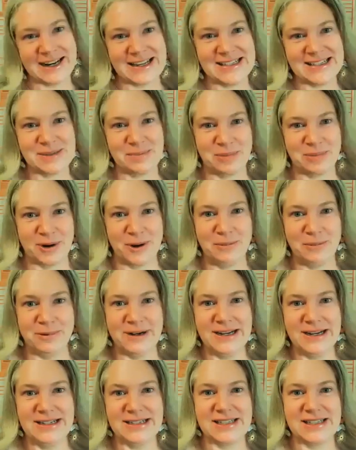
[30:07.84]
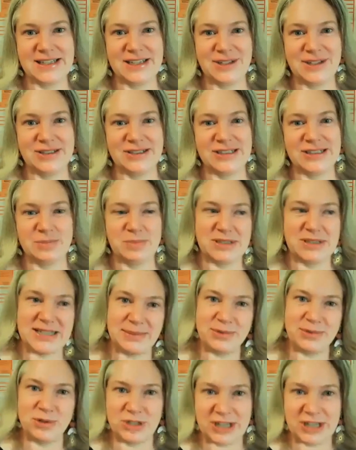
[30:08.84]
is appropriate to use
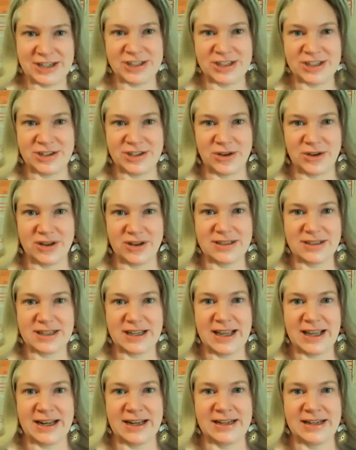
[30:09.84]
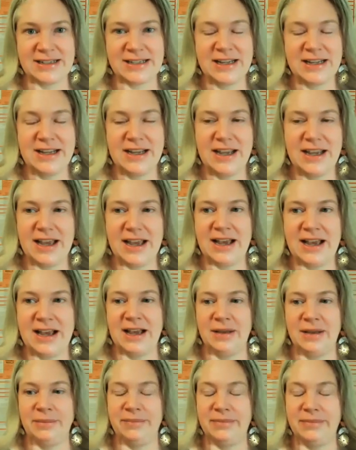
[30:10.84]
perceptual change and not. And
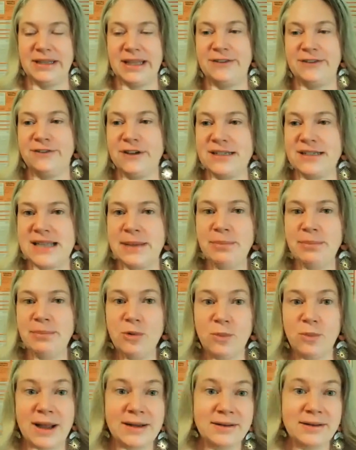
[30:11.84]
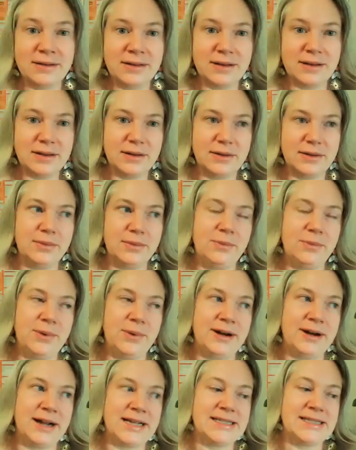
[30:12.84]
like, for example, one
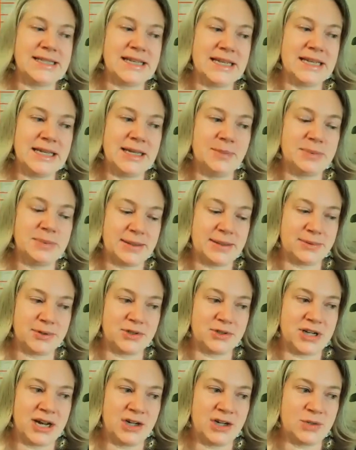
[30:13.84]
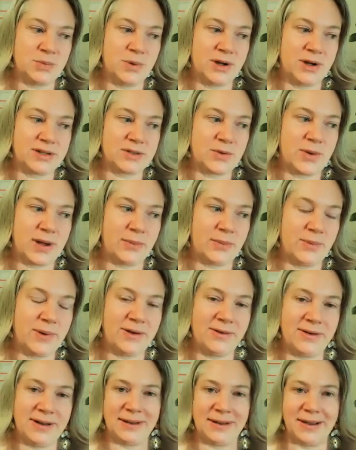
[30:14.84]
where I see perceptual change works quite
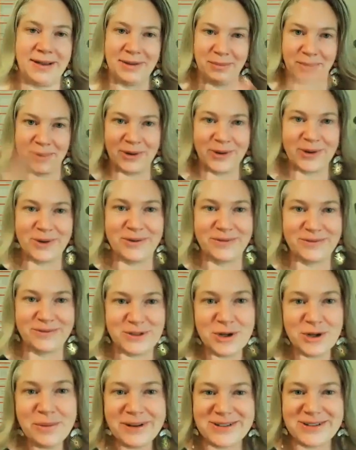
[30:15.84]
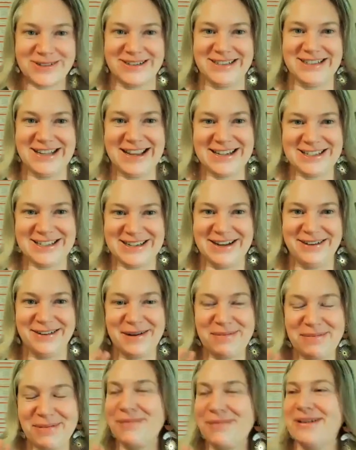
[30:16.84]
well, and I won't go off too much on a tangent here,
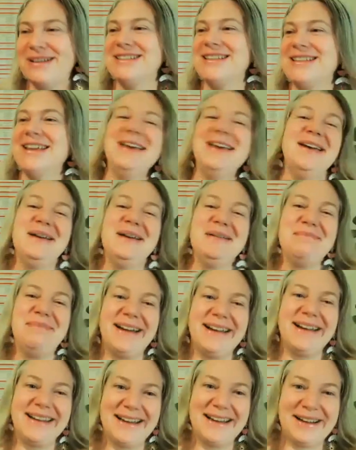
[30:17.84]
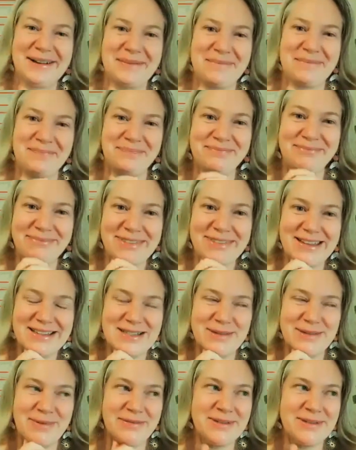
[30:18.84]
I promise. But
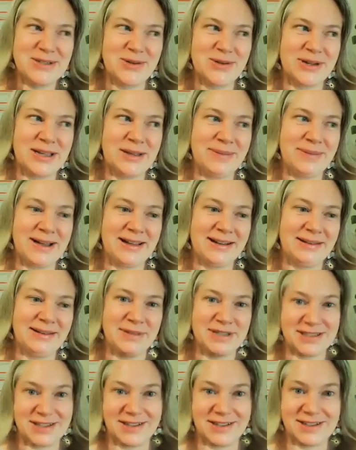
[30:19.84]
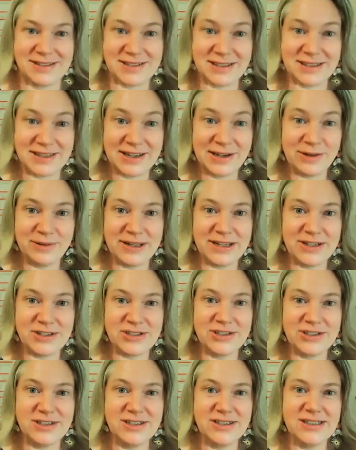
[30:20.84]
so when we're talking about musculoskeletal
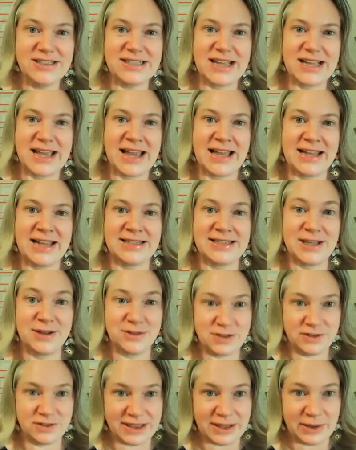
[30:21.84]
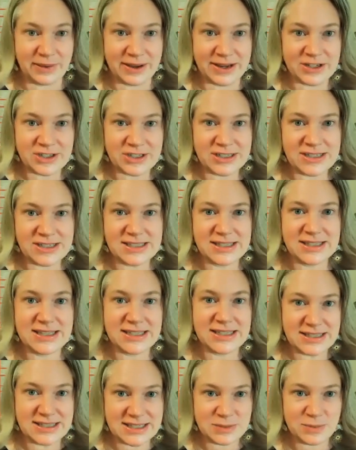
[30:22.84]
issues and self-devaluations,
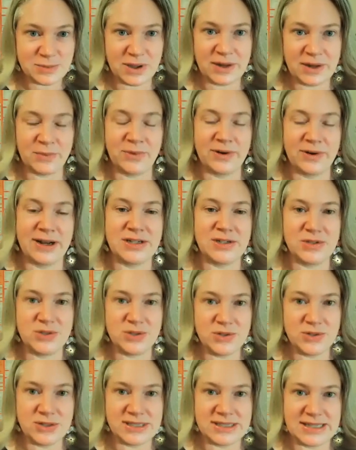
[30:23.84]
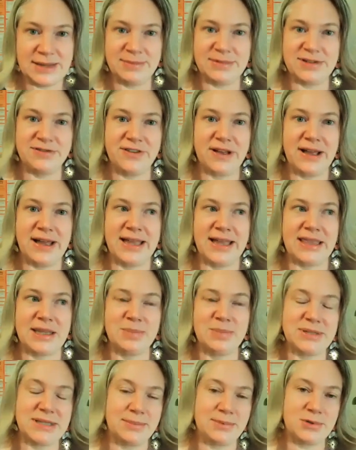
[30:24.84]
this is one where I do seem to find
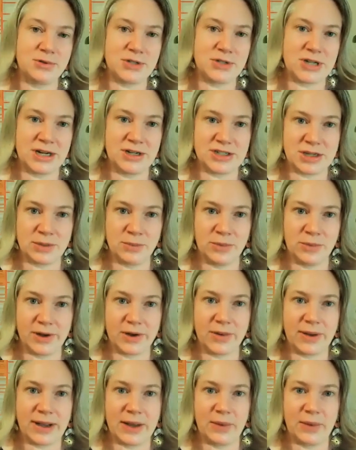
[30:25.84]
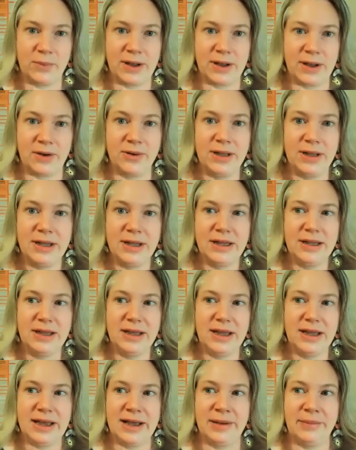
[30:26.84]
that perceptual change can work quite well.
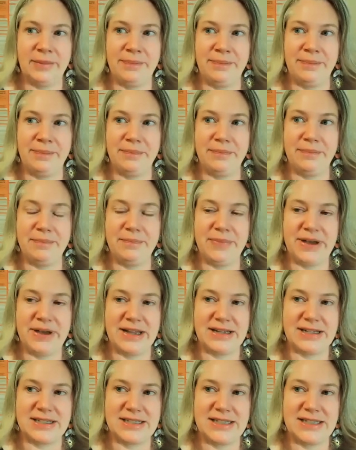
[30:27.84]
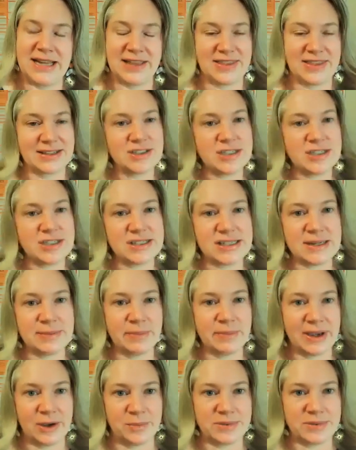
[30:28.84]
But yeah, that's just in
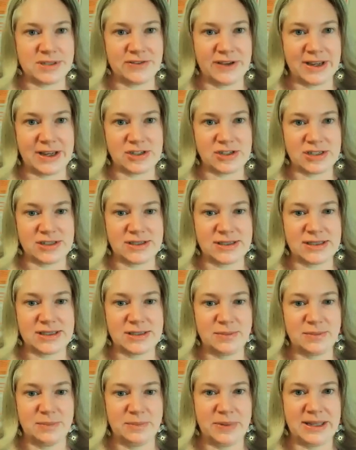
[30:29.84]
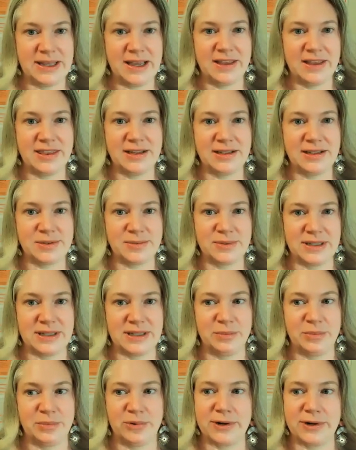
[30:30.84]
my observations. But yeah, I think it's really
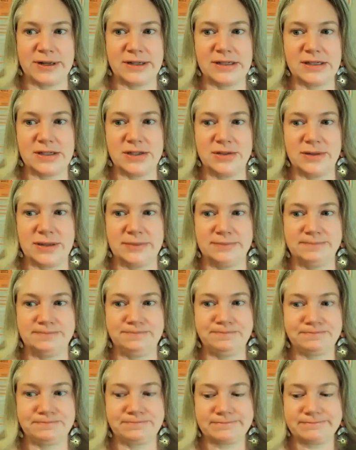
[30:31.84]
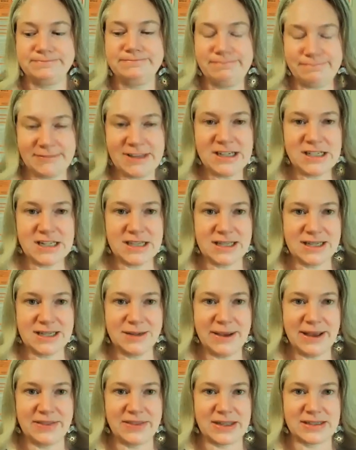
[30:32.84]
important to think
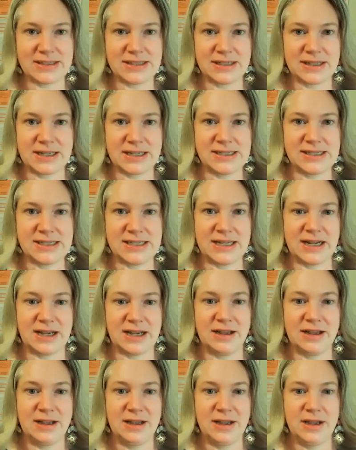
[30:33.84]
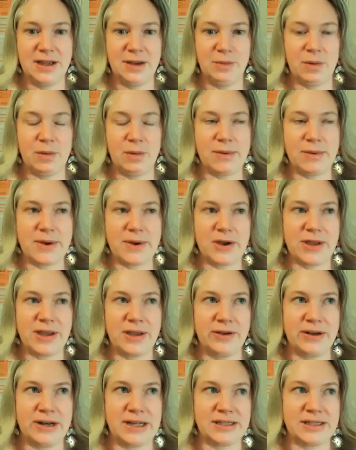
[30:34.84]
about this and consider when we're
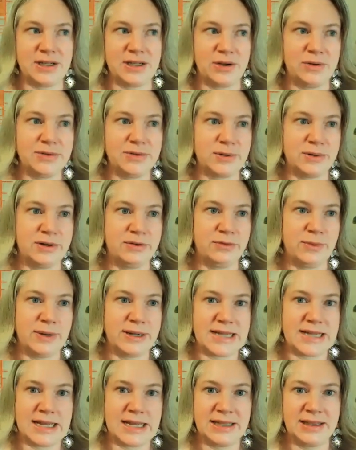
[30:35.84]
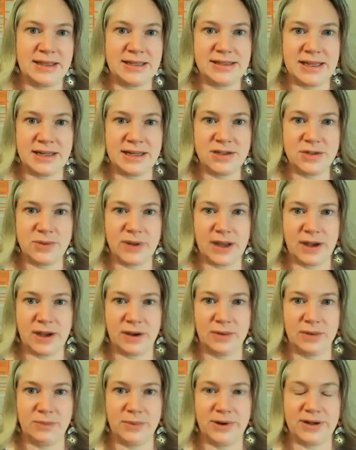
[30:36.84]
working on ourselves, or if we're taking this into
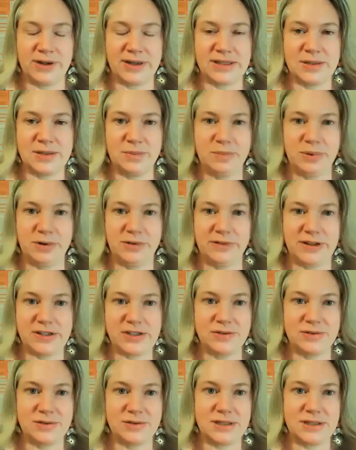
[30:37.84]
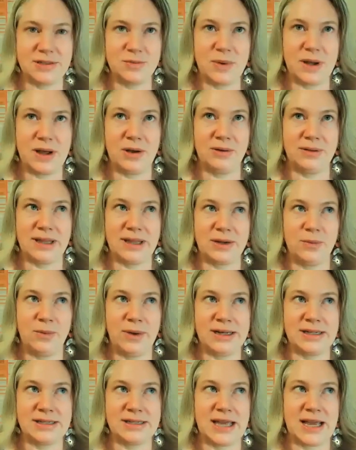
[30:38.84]
our work as professionals as well, like
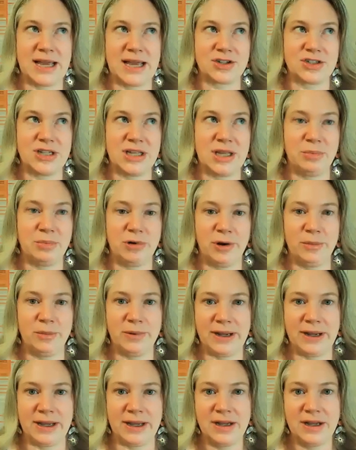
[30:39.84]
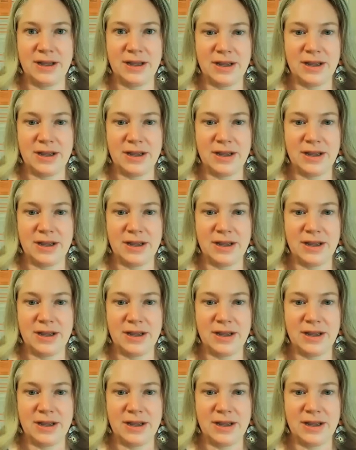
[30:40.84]
when is it actually appropriate